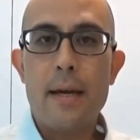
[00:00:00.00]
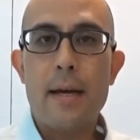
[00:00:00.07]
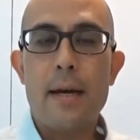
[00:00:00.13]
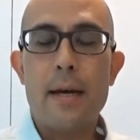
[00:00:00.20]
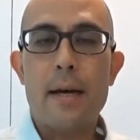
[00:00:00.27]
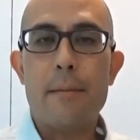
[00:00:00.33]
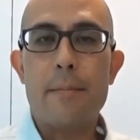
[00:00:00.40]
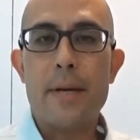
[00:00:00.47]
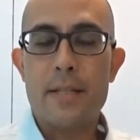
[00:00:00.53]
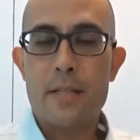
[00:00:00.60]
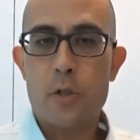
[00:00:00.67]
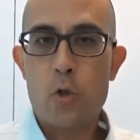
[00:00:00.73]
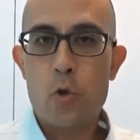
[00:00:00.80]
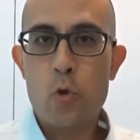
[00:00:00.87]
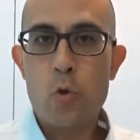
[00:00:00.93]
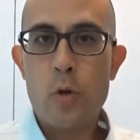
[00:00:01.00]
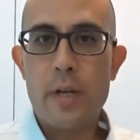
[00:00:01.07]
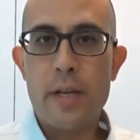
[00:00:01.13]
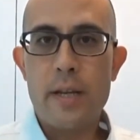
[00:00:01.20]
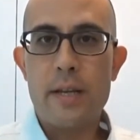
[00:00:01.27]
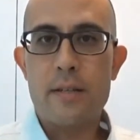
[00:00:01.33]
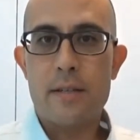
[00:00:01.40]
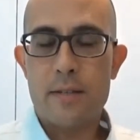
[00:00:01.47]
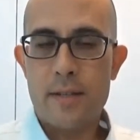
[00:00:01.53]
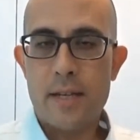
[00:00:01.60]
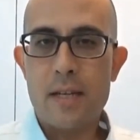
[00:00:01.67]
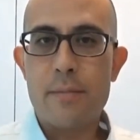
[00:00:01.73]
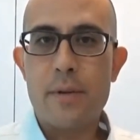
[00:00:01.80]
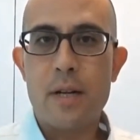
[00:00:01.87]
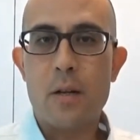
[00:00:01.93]
As a truly
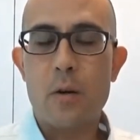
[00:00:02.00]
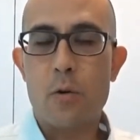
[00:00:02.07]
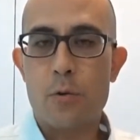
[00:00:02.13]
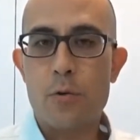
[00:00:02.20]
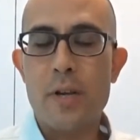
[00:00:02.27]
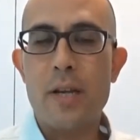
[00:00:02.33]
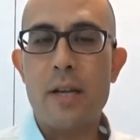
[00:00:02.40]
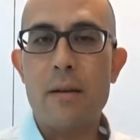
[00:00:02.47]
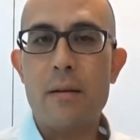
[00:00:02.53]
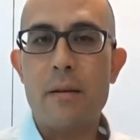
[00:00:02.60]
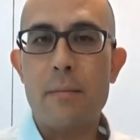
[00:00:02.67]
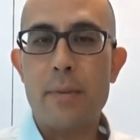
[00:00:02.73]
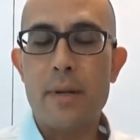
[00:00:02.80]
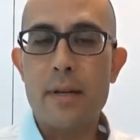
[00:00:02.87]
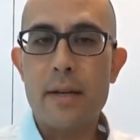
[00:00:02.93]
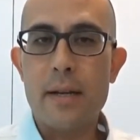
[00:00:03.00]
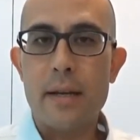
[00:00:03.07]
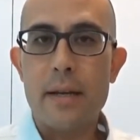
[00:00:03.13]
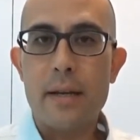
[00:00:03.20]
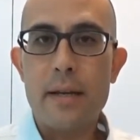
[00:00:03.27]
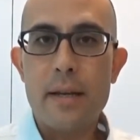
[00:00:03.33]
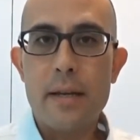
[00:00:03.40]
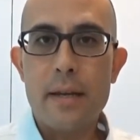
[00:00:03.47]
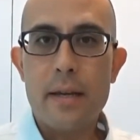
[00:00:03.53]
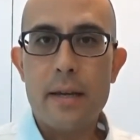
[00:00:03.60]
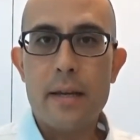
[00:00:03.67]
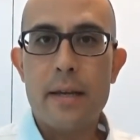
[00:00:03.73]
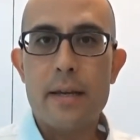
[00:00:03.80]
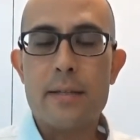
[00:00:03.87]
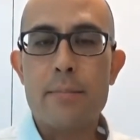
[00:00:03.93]
sustainable or green building,
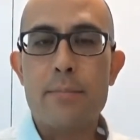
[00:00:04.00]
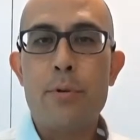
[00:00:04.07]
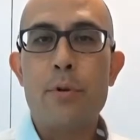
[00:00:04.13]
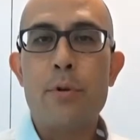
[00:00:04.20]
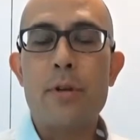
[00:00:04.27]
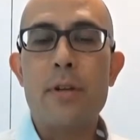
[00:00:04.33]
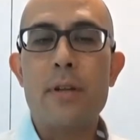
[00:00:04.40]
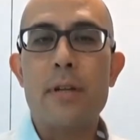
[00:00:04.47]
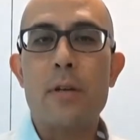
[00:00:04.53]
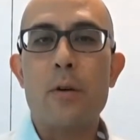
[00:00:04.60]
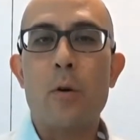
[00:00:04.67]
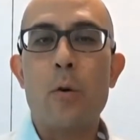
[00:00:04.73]
it's important that